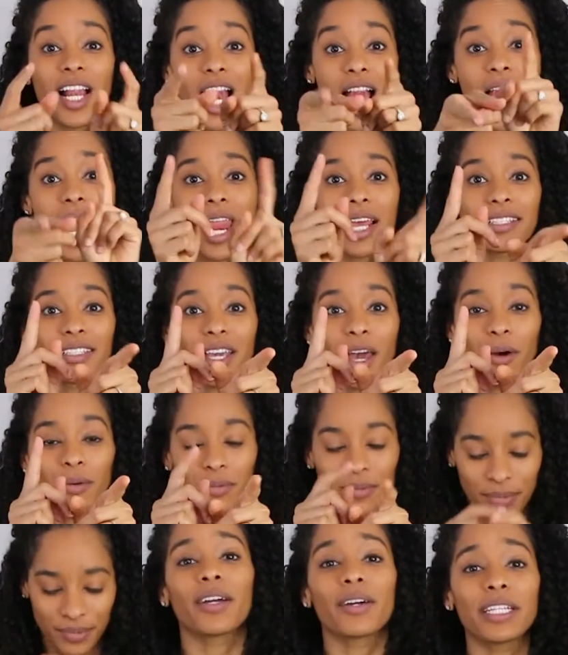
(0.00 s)
Let's go.
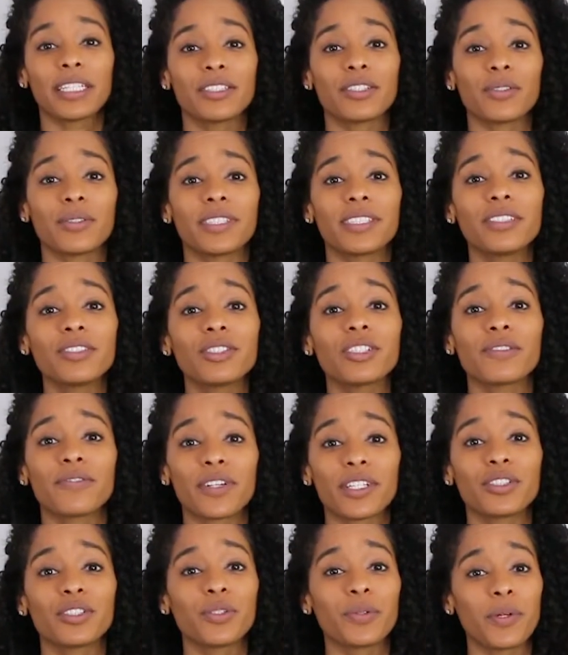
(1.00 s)
All right, so essentially
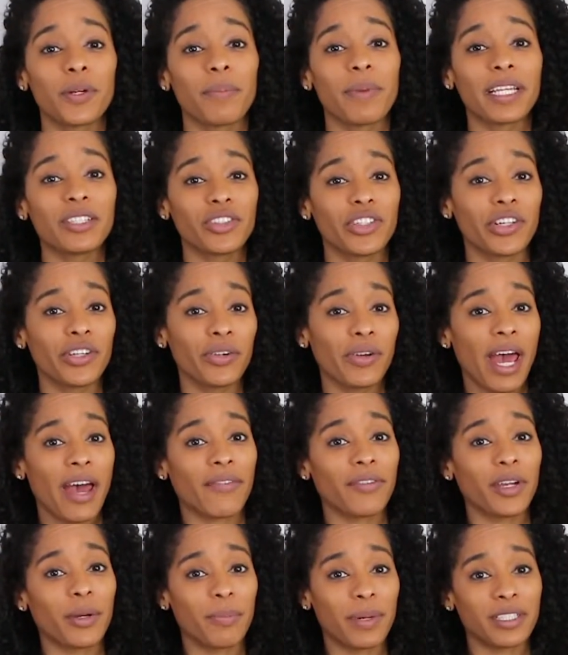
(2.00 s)
first you want to make sure you
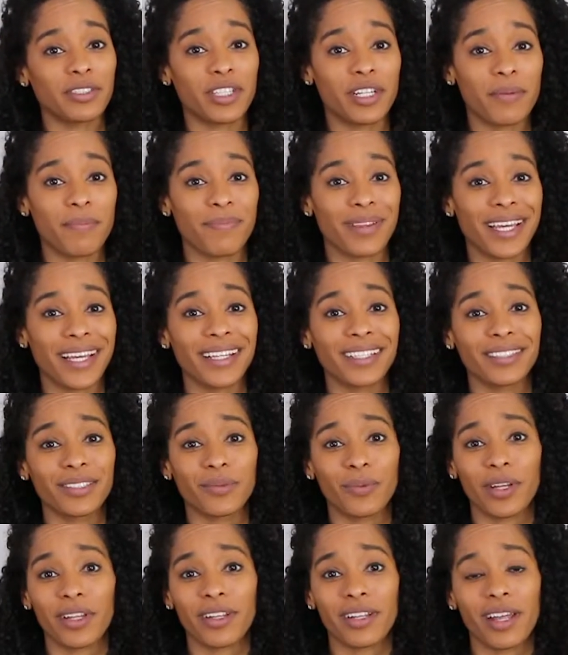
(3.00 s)
have your budget in
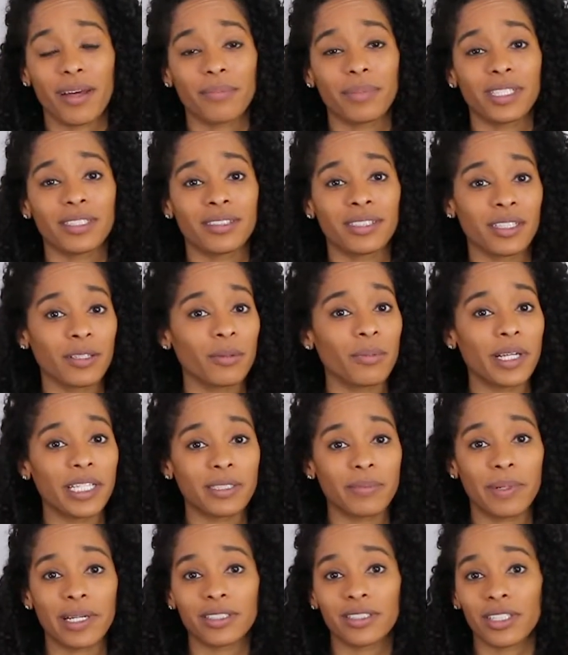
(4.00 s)
place, whether that be
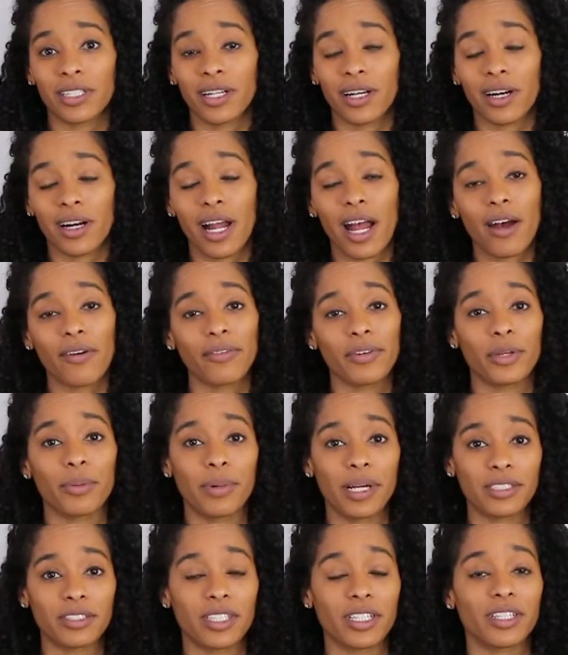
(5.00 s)
zero-based budget or however you
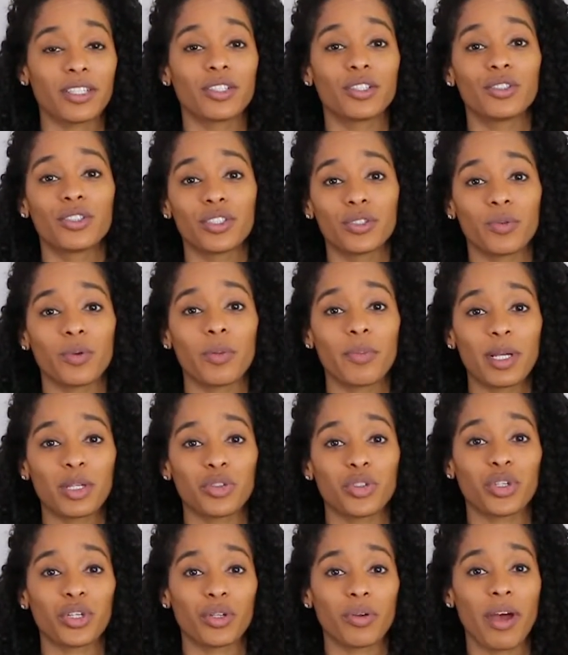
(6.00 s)
budget. You just want to make
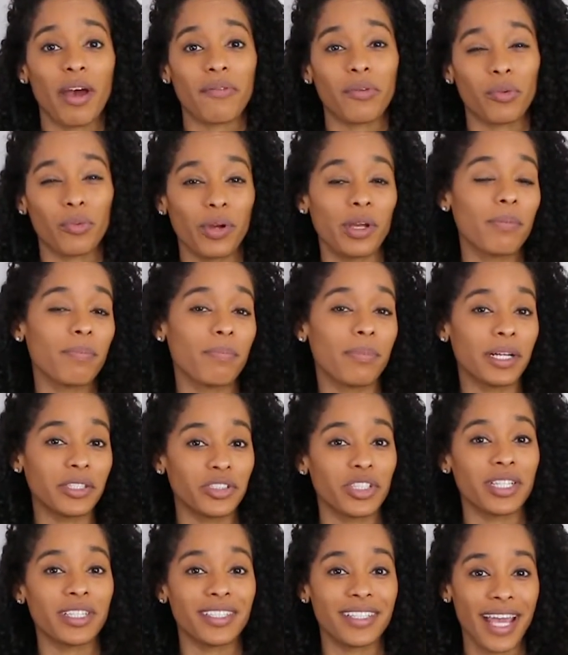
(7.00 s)
sure you have a written
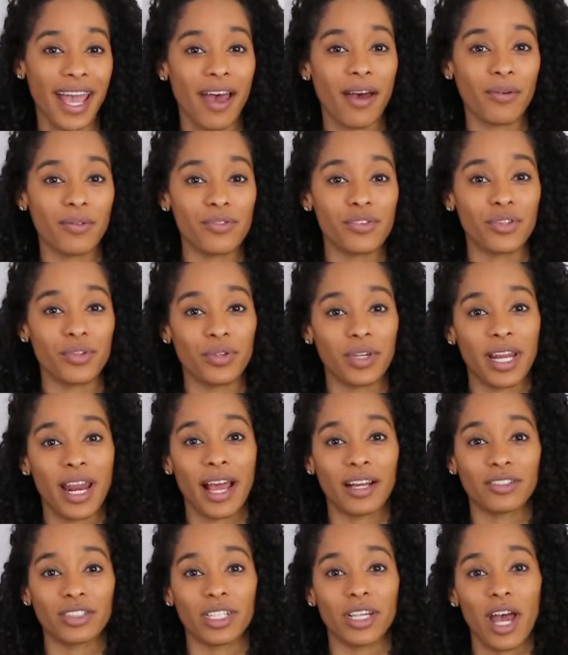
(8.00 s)
budget down so you can
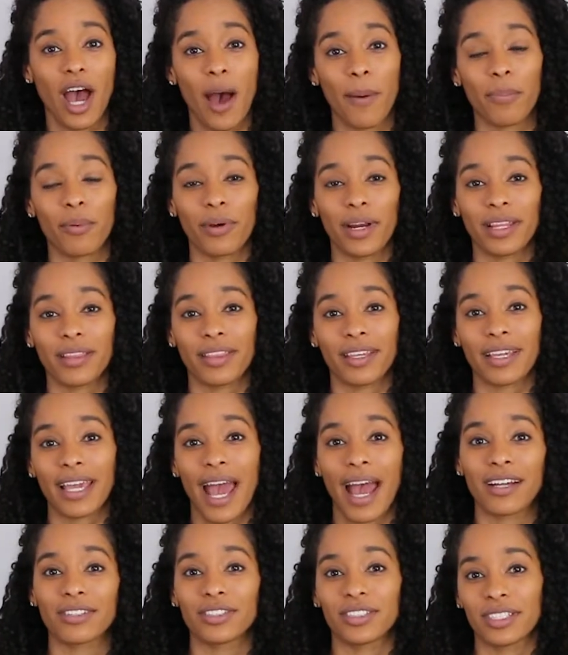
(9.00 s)
actually operate the
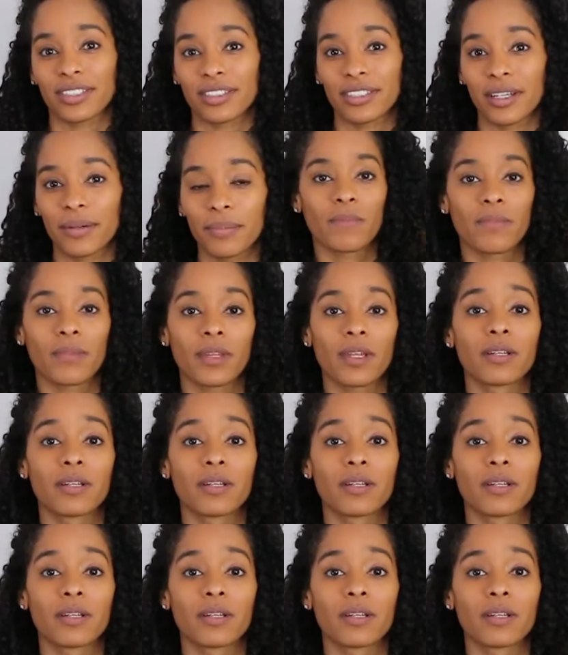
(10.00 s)
cash system.